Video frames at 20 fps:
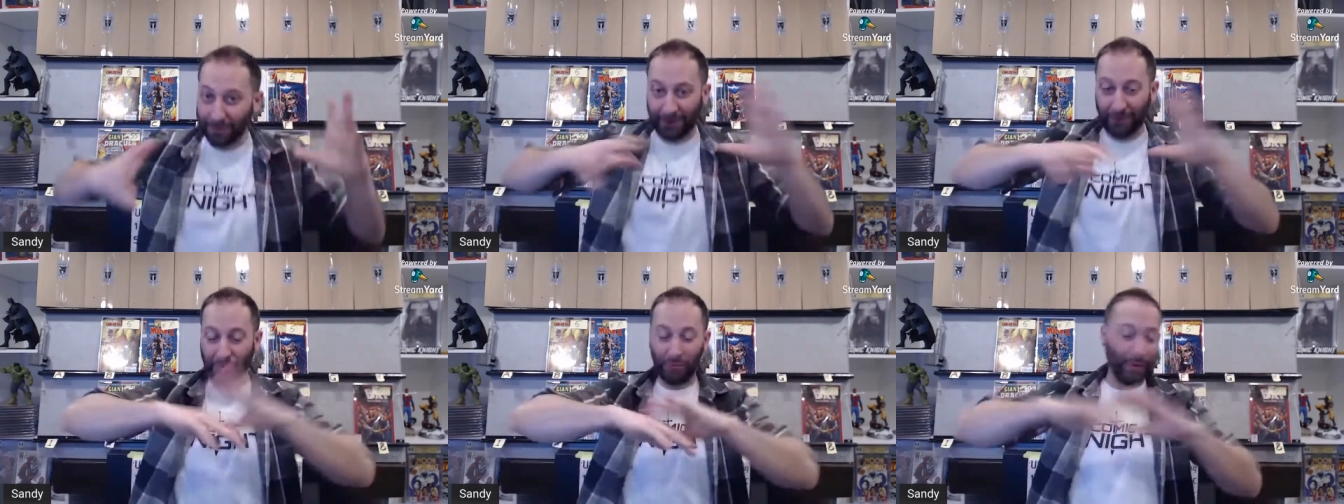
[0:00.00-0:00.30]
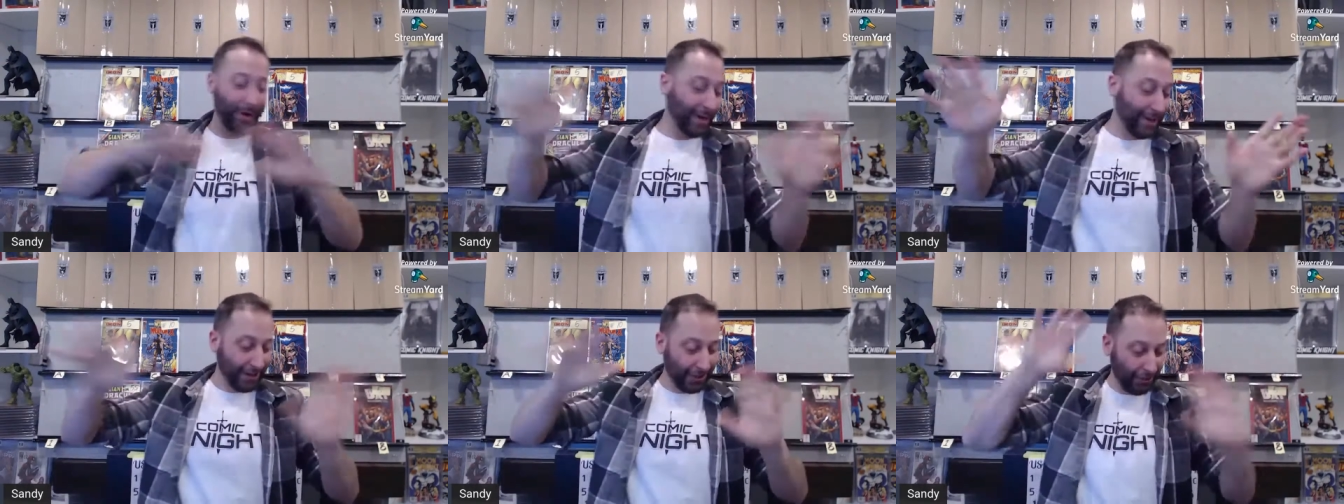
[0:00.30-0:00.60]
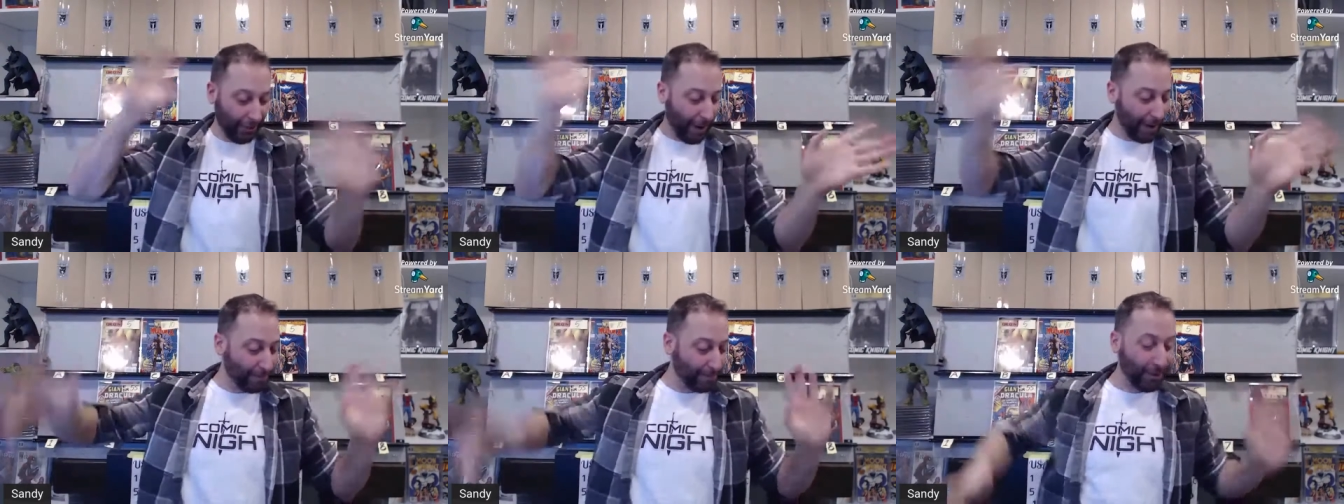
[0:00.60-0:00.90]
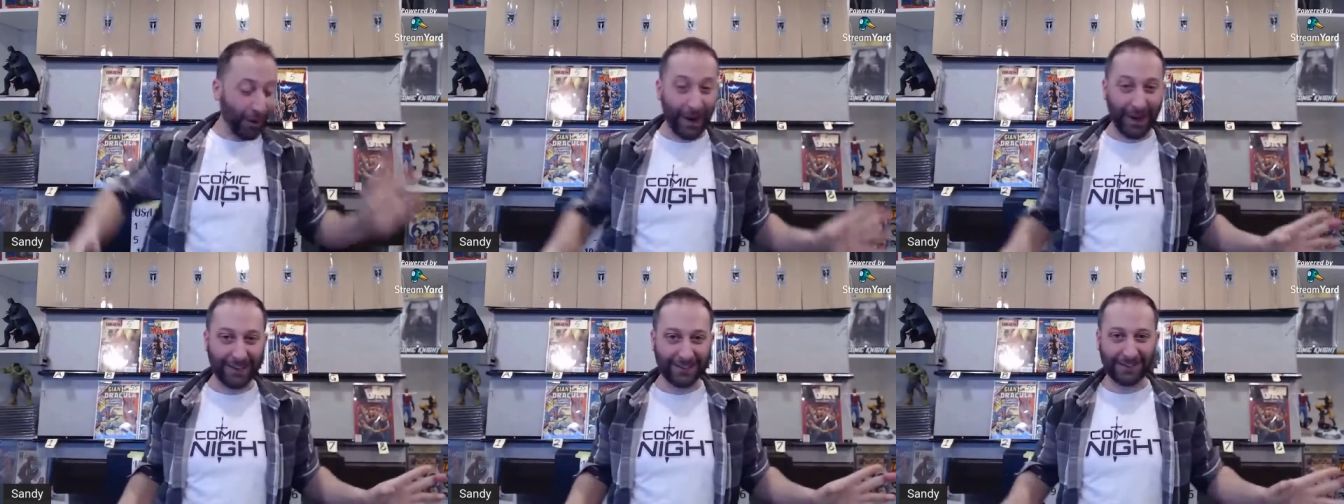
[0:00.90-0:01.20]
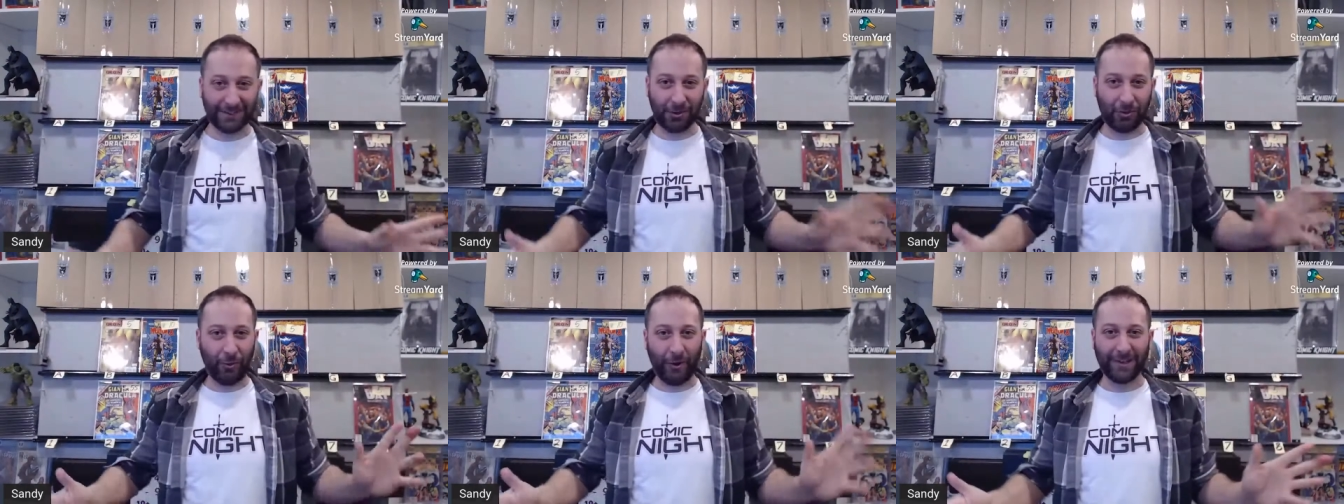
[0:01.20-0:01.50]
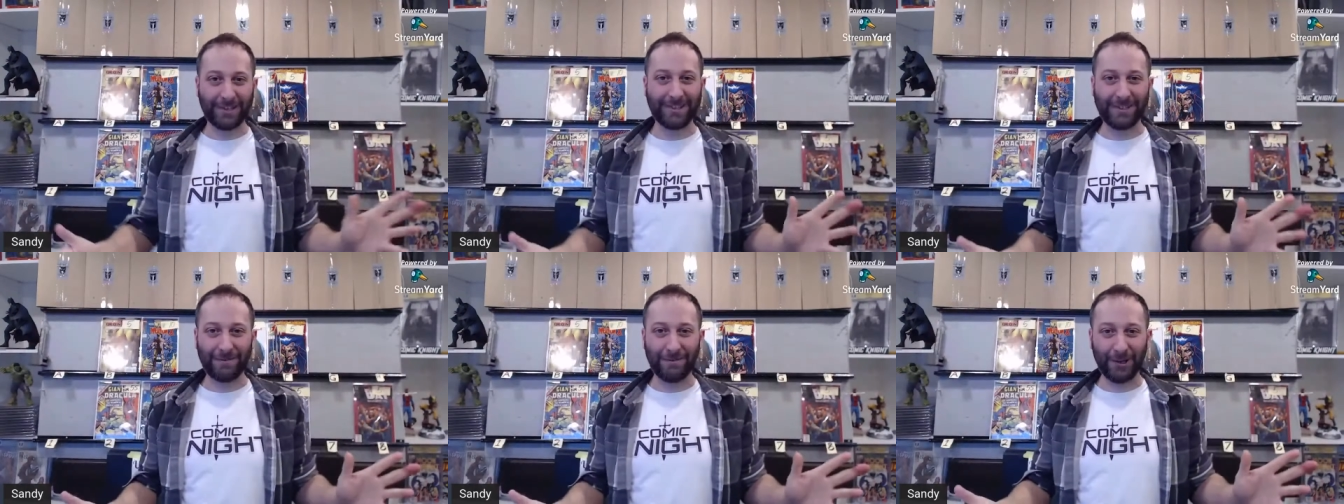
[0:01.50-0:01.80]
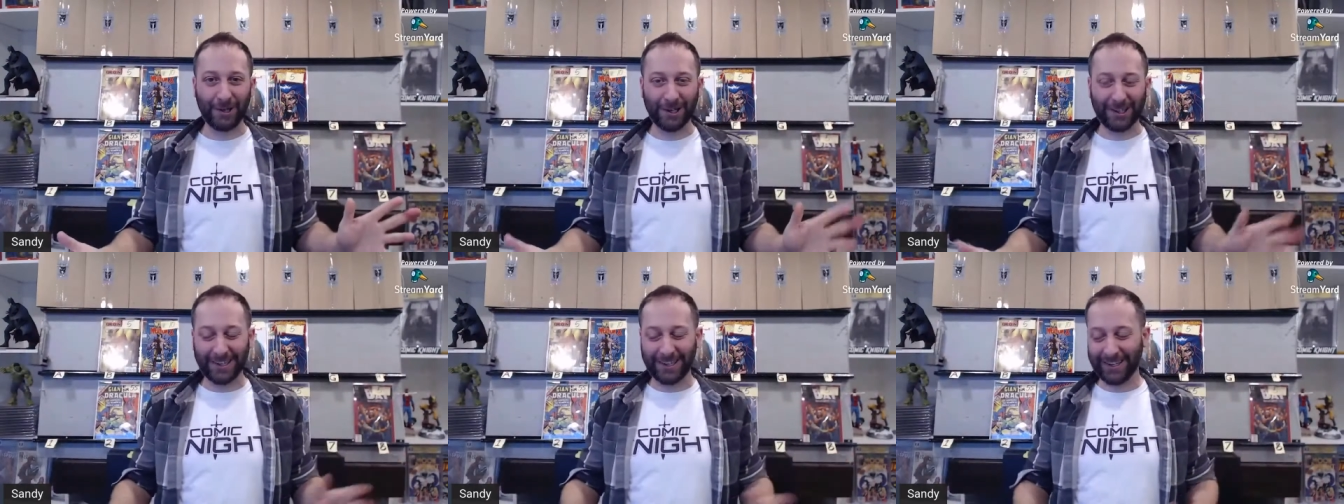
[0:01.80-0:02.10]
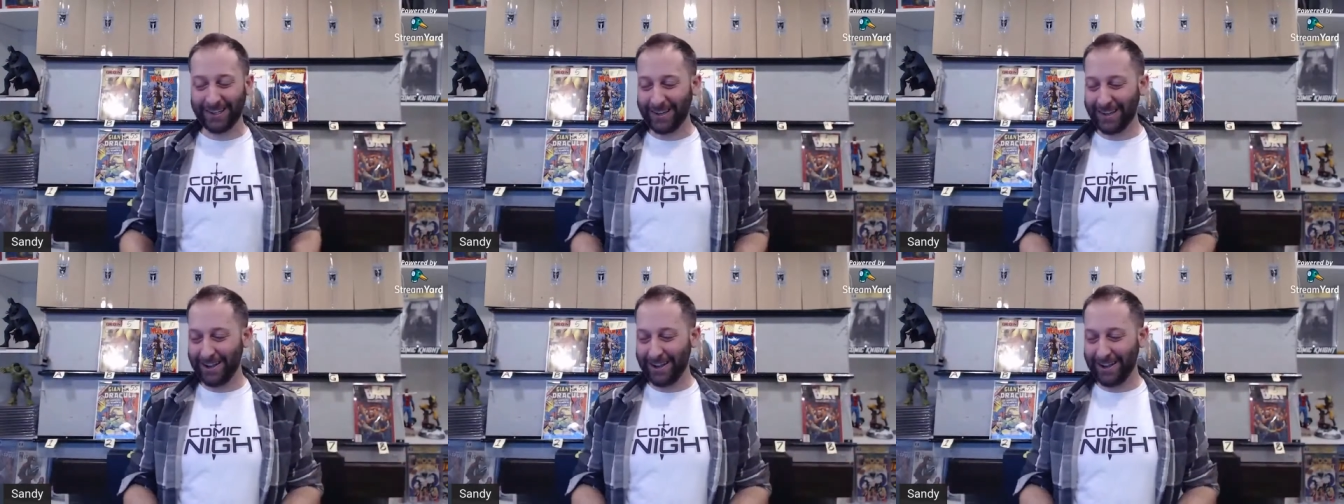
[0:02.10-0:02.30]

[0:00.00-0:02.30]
the winning grand prize crazy book,